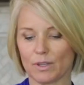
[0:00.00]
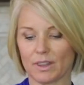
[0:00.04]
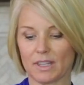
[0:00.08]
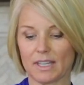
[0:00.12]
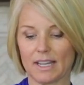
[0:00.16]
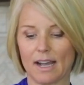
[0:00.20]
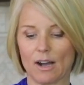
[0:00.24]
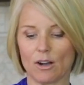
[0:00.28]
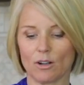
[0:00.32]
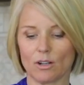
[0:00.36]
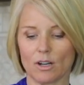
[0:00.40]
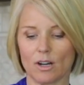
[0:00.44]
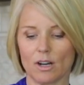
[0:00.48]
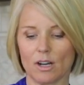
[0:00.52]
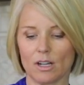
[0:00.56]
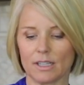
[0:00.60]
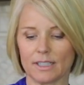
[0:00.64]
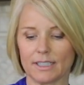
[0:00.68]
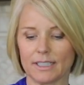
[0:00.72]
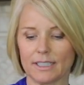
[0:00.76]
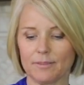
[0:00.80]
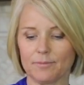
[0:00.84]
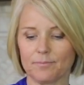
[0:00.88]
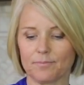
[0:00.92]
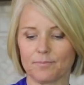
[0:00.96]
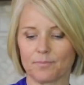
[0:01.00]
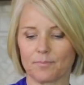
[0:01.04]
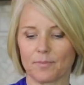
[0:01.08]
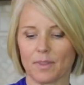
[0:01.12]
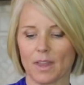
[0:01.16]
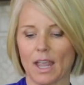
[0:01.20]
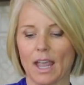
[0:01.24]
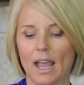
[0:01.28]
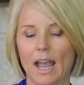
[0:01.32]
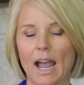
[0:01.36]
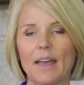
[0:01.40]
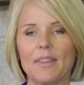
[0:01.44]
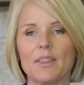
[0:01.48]
with the alcohol in it.
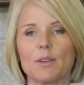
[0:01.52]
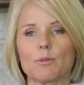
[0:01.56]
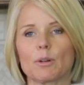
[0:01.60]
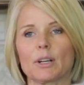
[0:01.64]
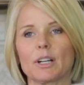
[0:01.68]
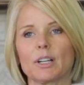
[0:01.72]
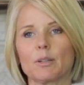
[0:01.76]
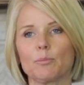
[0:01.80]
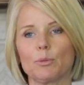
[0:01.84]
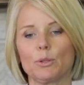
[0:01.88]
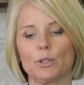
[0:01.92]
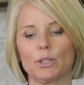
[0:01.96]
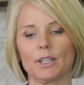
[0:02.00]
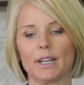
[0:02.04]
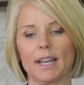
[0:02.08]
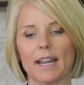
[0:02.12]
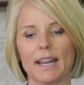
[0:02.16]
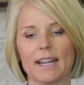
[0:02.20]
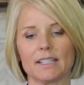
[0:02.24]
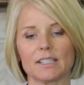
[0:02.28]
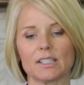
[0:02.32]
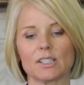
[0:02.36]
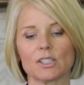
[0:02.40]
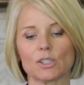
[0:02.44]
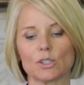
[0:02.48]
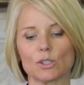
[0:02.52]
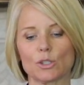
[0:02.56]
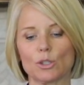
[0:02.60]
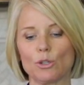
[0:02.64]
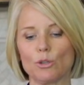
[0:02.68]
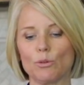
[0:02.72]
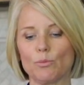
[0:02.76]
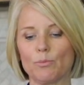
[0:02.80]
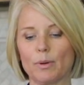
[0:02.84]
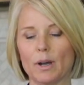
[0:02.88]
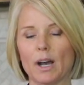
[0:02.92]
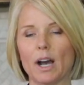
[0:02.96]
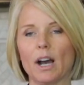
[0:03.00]
And then we're gonna put a
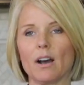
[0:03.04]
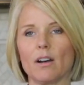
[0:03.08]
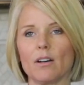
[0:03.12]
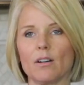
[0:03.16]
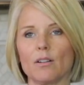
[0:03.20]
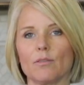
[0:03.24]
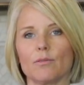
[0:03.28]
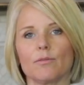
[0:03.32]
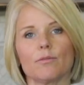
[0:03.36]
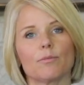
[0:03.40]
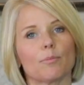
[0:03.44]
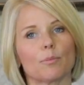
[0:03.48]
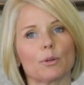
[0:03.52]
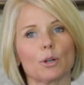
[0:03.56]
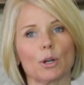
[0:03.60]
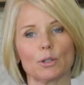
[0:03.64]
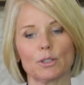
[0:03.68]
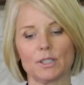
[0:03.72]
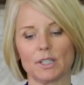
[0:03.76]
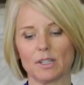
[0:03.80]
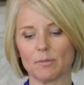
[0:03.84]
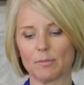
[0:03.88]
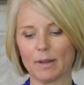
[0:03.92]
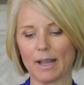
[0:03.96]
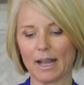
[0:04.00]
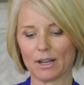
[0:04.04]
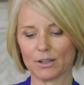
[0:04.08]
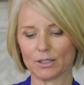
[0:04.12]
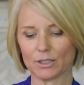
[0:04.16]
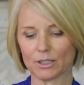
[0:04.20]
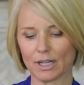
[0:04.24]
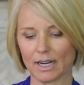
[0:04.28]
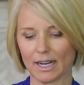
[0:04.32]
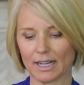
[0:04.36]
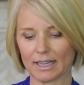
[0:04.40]
scoop of protein powder.